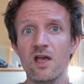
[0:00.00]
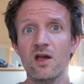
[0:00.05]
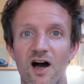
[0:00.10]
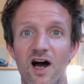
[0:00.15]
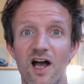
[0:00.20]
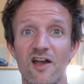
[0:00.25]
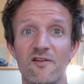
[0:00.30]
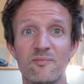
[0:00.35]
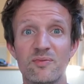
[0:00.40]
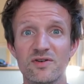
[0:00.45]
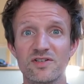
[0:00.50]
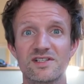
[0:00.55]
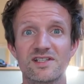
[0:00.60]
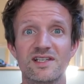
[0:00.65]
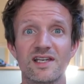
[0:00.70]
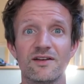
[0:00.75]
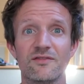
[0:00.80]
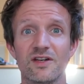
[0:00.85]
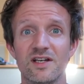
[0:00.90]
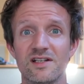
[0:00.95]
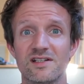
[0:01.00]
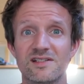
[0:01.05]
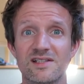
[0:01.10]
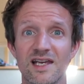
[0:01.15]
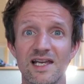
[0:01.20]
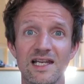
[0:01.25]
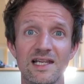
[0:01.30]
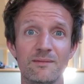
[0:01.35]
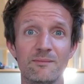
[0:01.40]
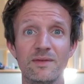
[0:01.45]
I have put together a
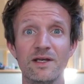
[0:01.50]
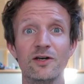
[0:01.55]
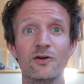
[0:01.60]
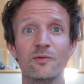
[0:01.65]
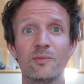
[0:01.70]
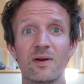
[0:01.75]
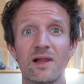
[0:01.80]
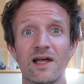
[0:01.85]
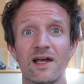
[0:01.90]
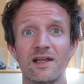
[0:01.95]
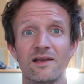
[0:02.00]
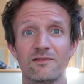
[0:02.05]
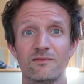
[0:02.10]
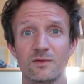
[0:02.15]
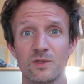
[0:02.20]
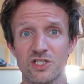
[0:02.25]
daily meal plan,